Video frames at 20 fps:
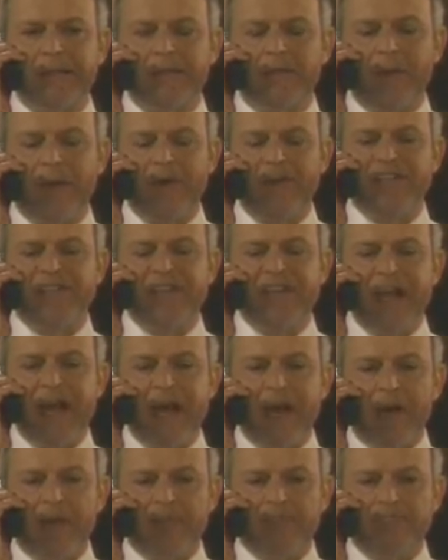Where is he
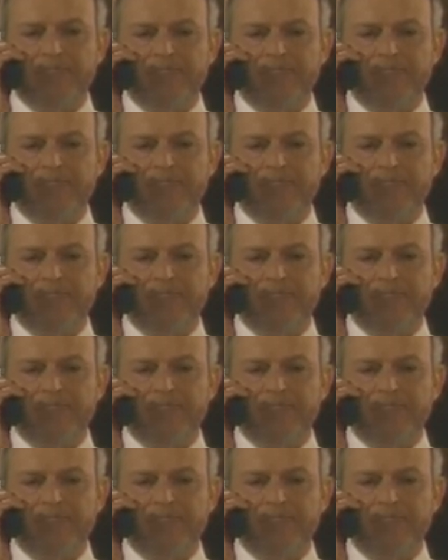now?